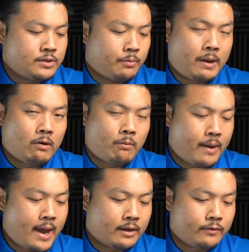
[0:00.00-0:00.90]
So
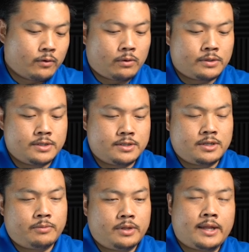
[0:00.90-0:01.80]
Power Pack, of course,
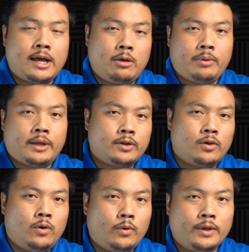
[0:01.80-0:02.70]
is something that
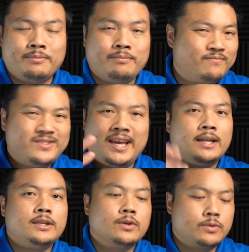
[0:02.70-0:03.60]
Alpine coined
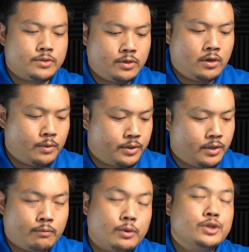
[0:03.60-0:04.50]
10 years ago
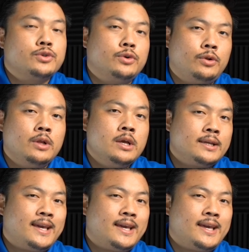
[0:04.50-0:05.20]
with the original